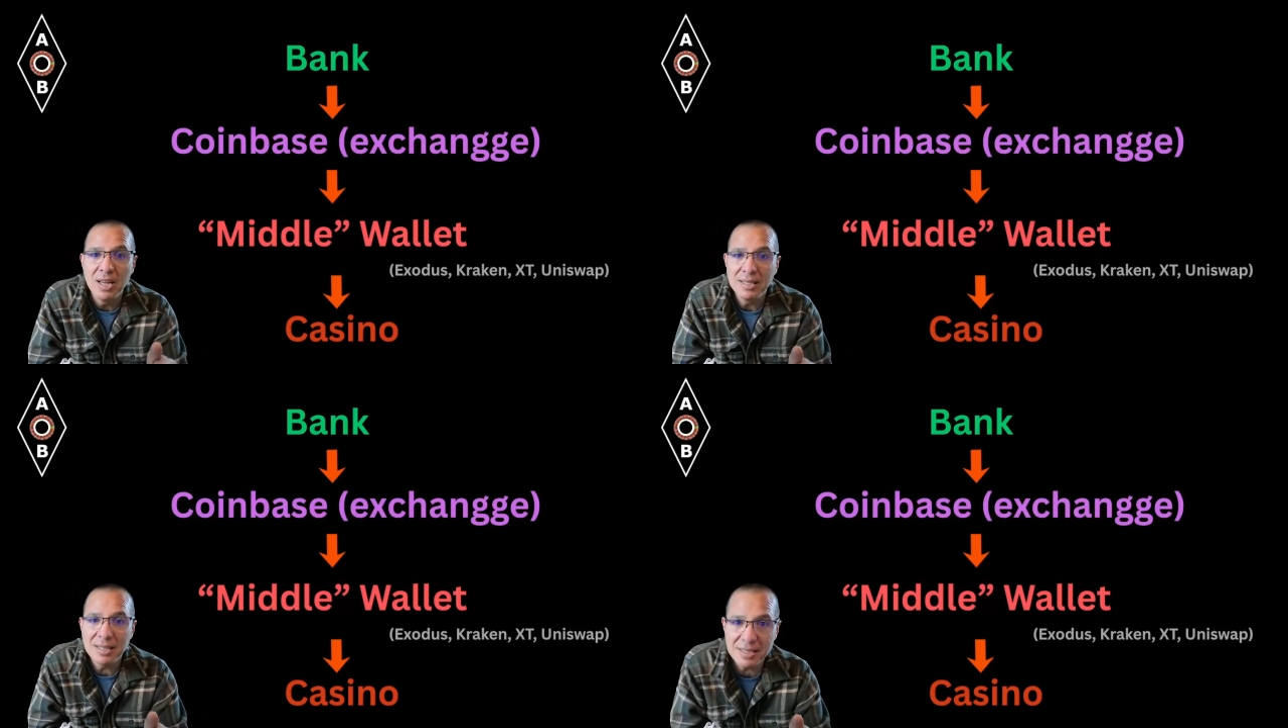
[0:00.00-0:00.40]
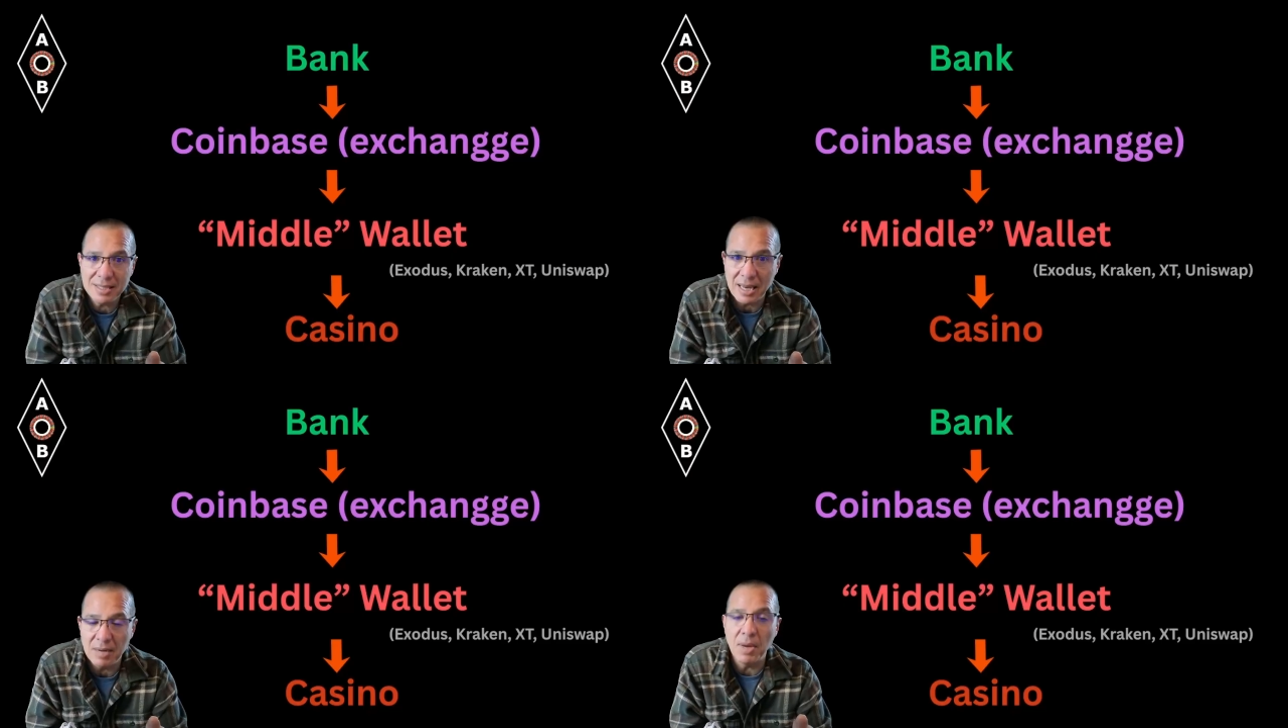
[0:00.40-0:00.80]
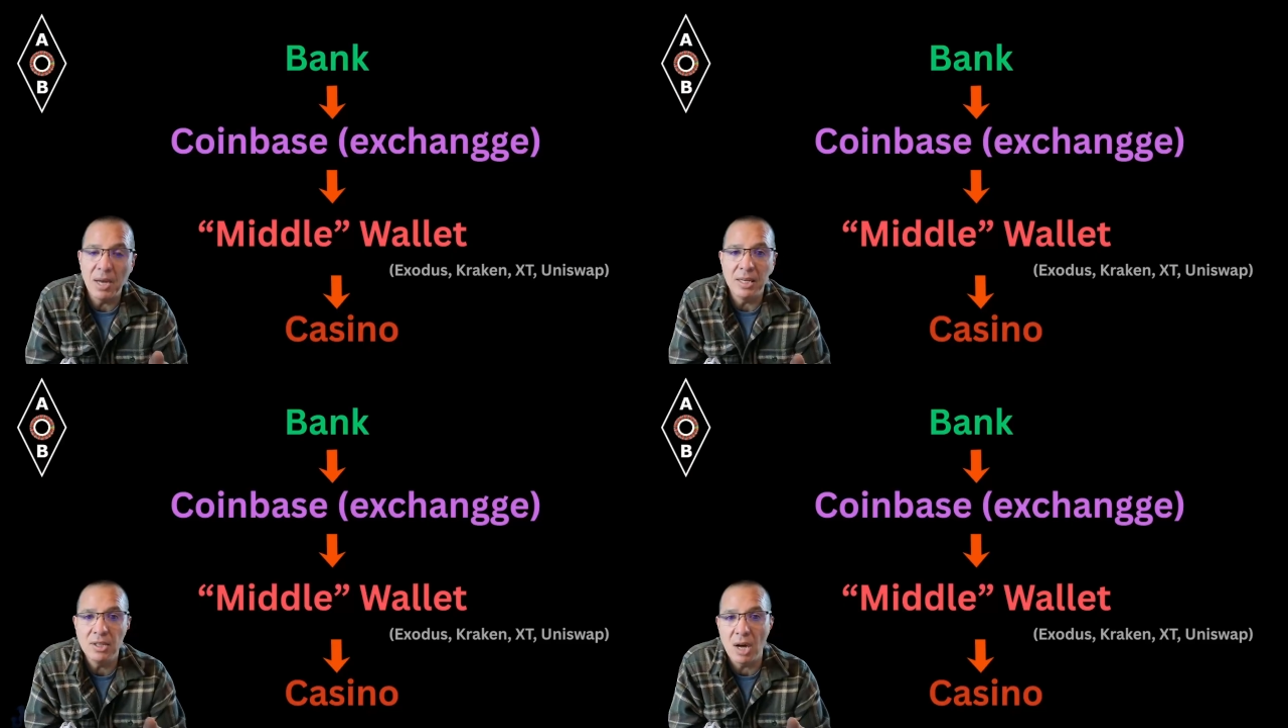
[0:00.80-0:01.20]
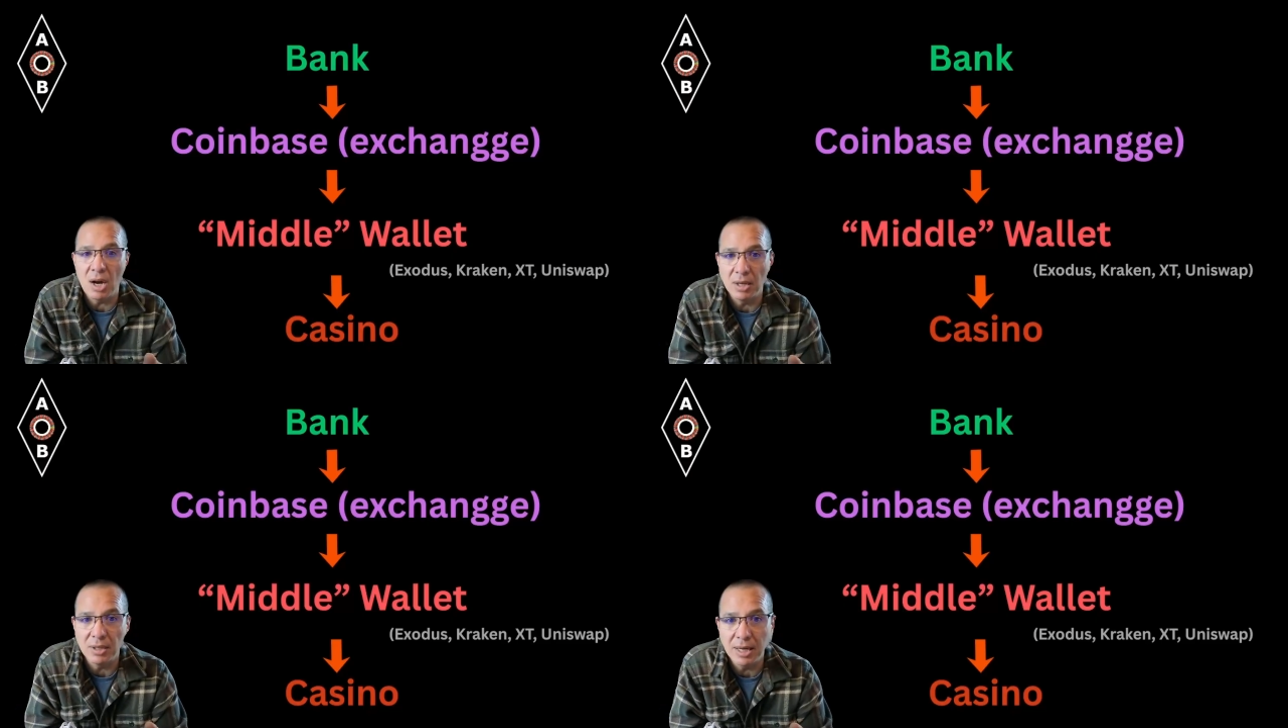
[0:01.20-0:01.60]
to send money to
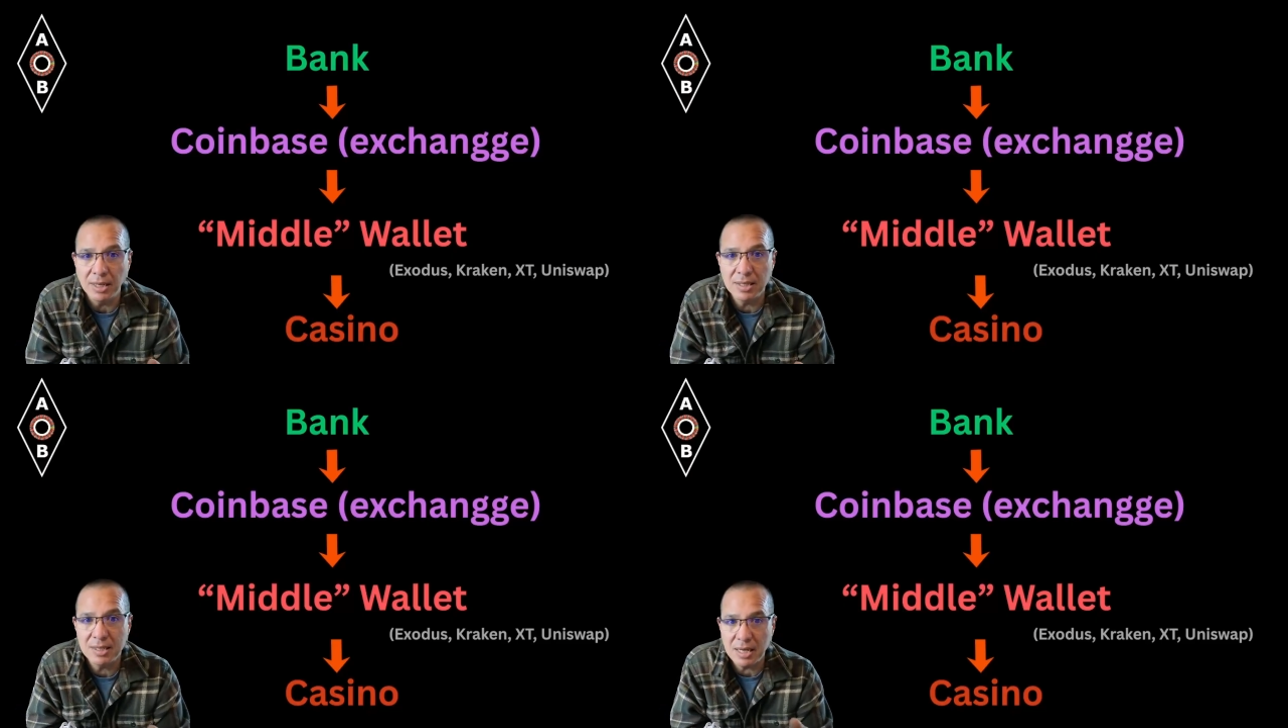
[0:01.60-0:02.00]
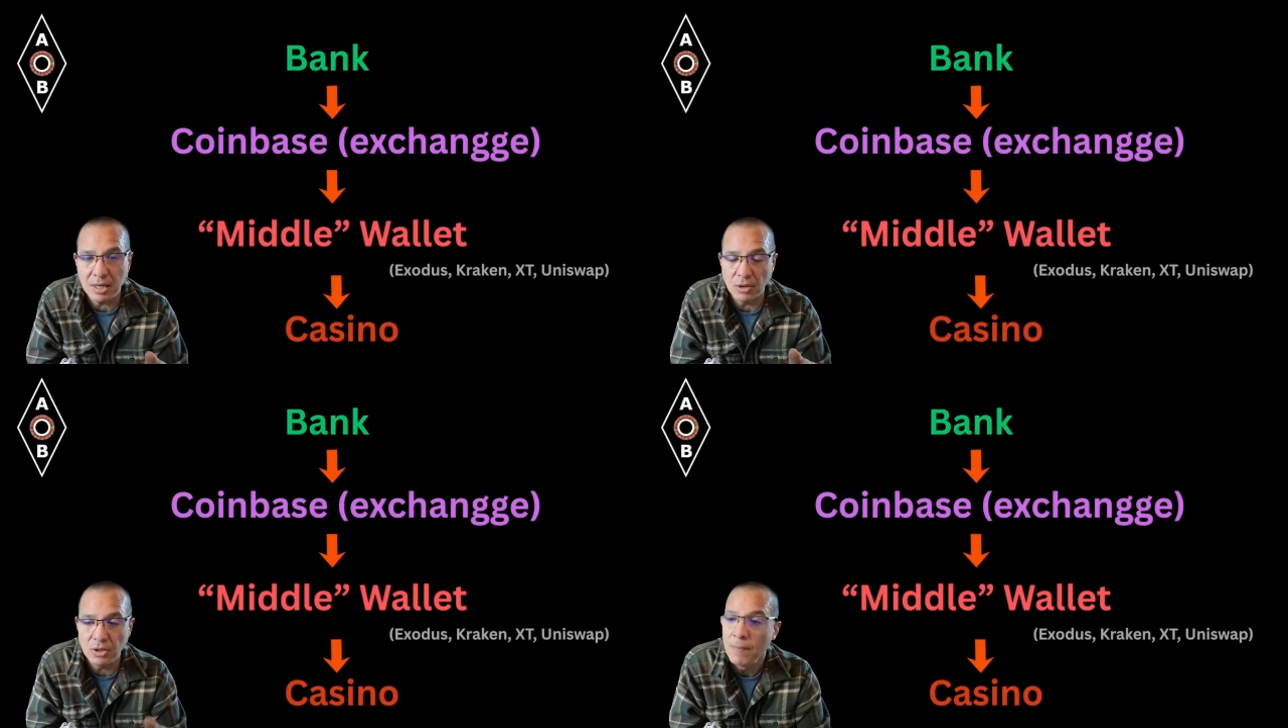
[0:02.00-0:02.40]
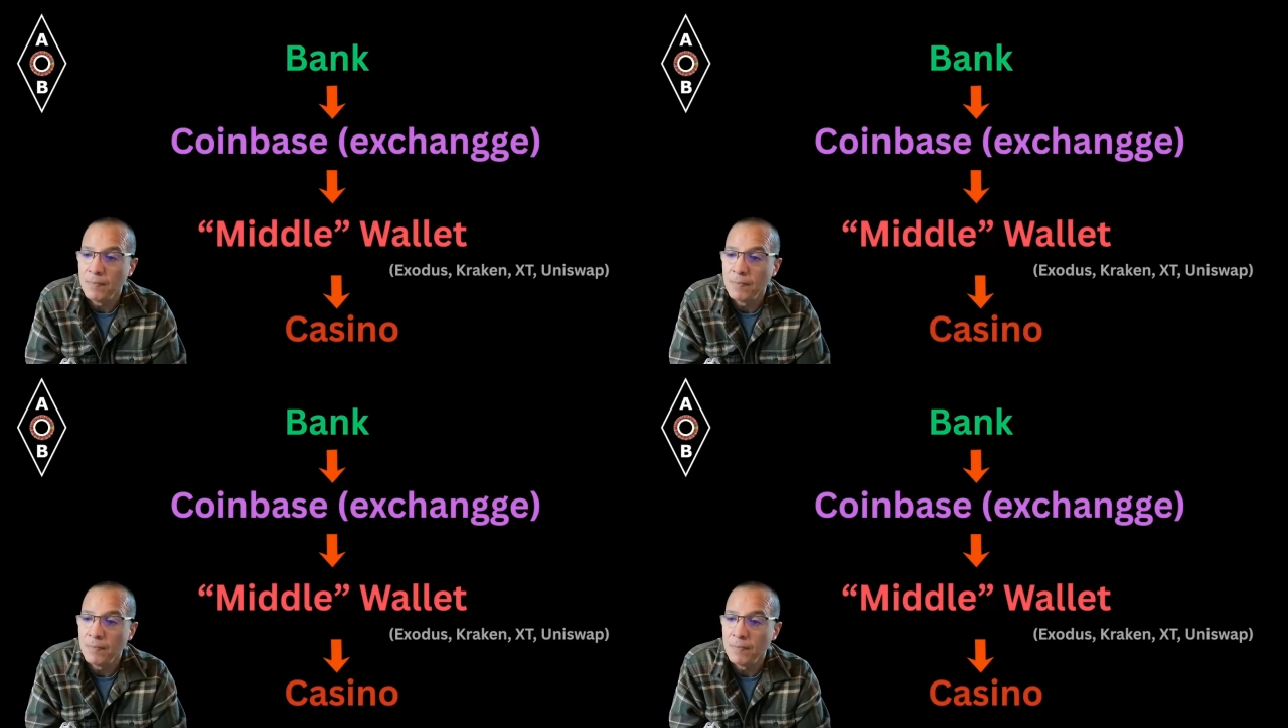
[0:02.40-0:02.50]
online casinos.